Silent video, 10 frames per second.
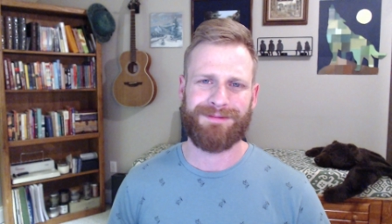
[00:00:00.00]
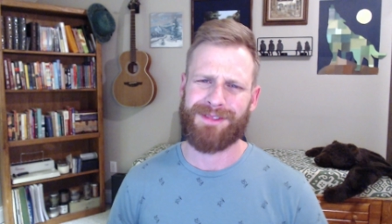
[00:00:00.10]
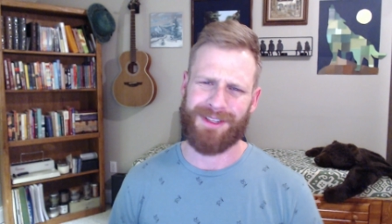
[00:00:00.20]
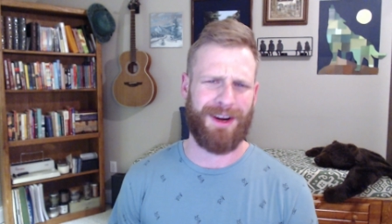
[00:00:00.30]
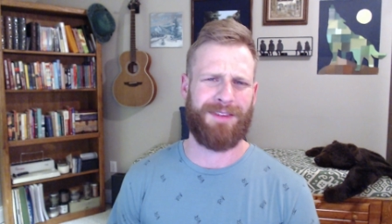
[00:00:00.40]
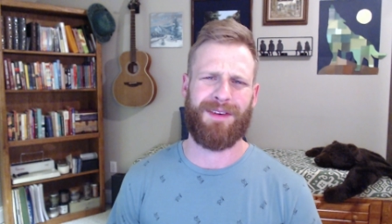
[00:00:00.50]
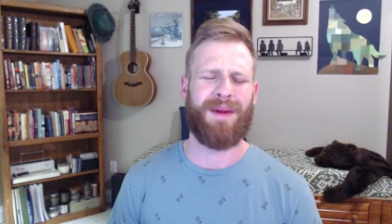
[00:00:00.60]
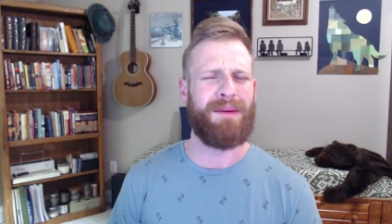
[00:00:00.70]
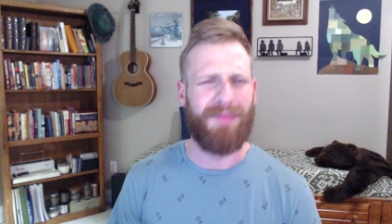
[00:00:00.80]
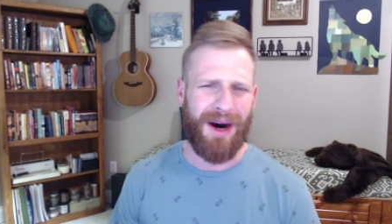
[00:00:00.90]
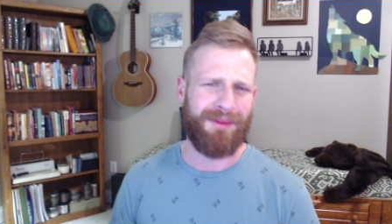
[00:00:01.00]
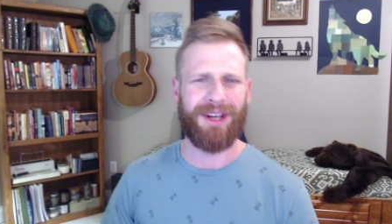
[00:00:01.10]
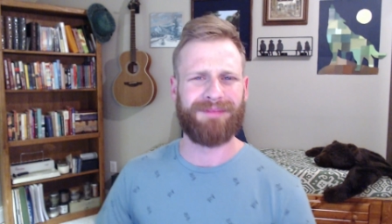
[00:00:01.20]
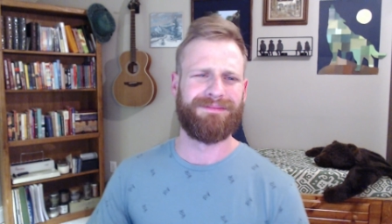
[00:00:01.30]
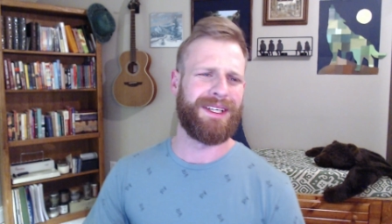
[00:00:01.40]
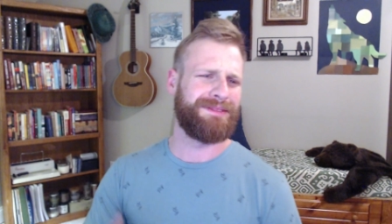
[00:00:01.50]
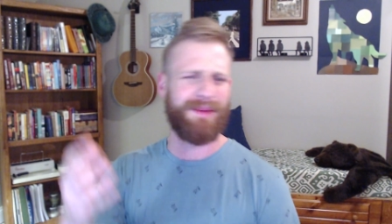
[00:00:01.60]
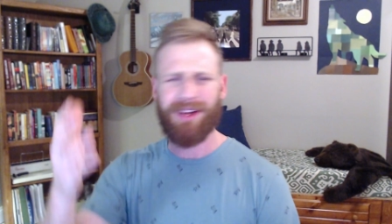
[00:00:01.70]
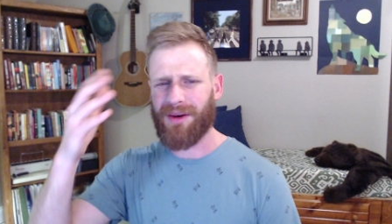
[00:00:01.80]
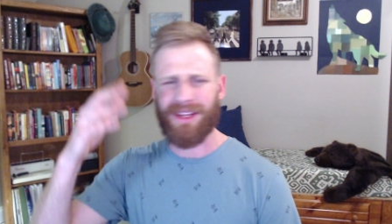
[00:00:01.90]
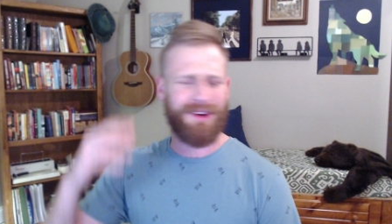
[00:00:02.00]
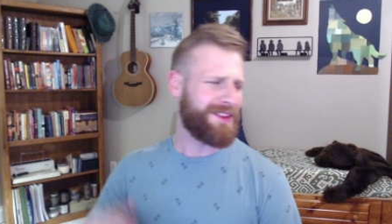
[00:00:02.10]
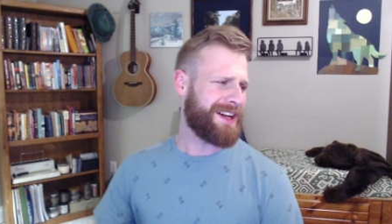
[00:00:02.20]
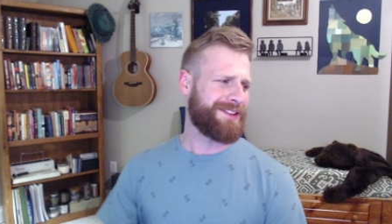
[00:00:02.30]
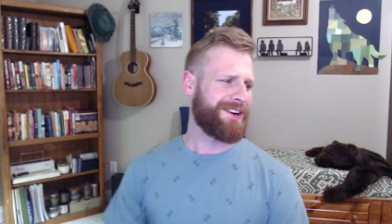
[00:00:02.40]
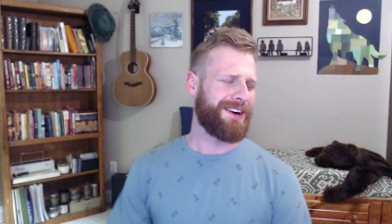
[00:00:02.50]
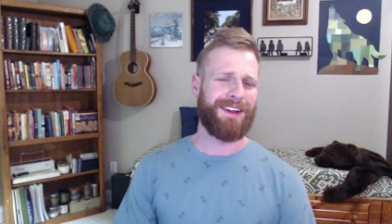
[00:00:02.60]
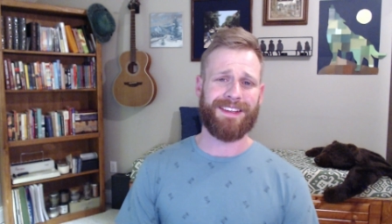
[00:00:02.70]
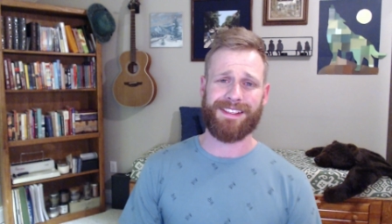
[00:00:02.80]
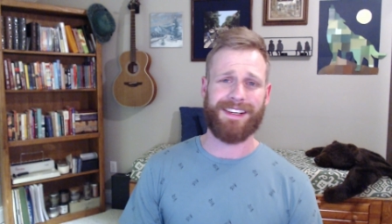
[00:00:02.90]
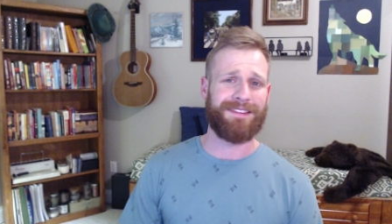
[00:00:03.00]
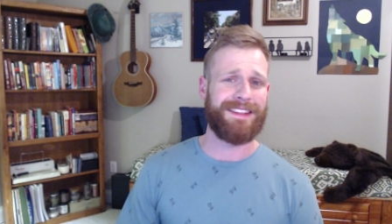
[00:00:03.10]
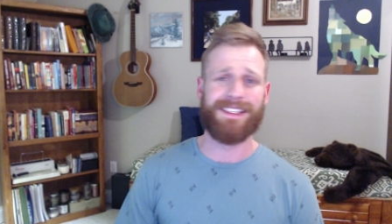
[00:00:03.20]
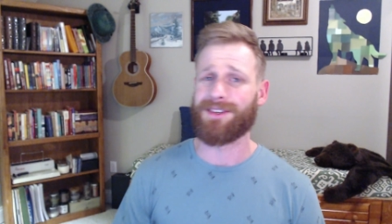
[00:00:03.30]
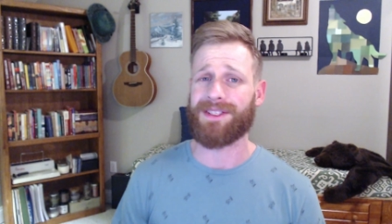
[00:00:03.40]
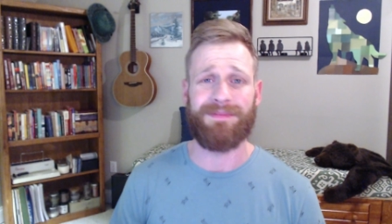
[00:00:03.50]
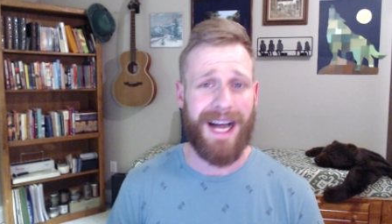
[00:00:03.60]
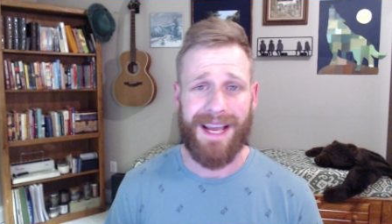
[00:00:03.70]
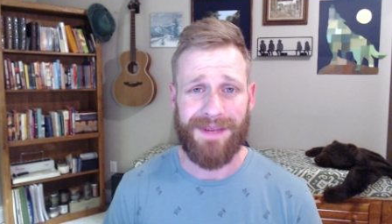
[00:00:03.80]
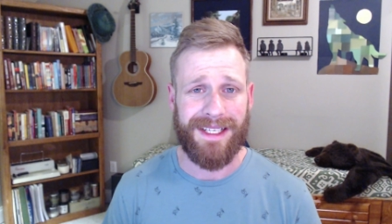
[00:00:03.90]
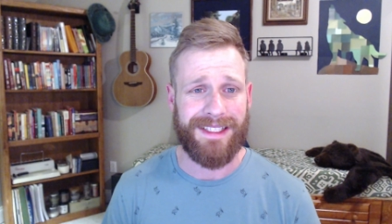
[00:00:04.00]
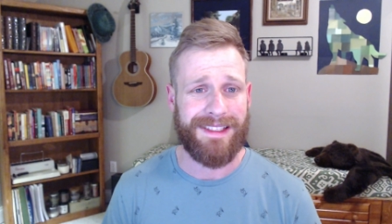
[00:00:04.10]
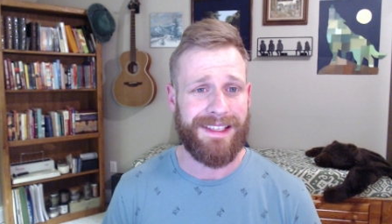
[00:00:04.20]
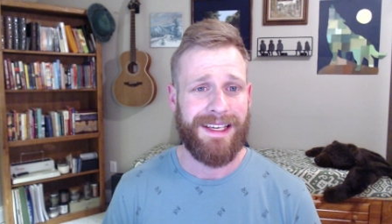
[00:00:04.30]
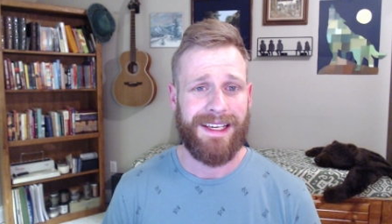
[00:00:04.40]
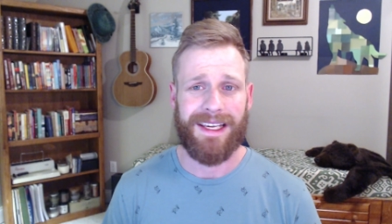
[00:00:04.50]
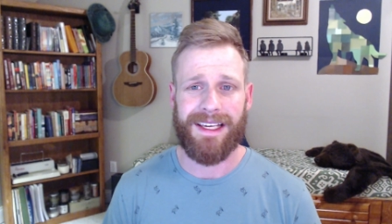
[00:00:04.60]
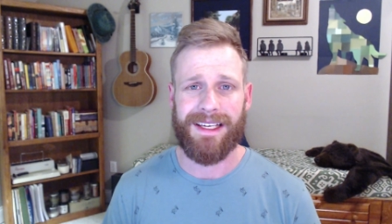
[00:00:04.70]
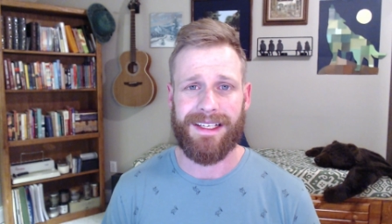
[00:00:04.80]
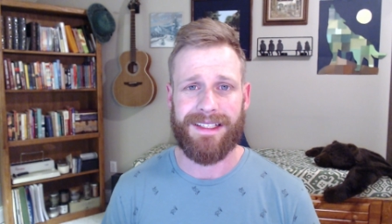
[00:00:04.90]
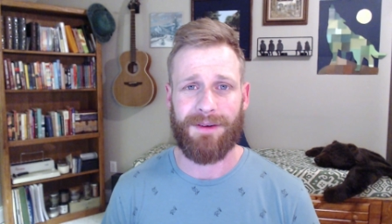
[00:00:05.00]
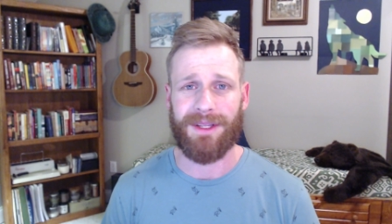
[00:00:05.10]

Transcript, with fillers: sorry if I'm a bummer, but let me know what your thoughts are on all this stuff. These are just my opinions, and I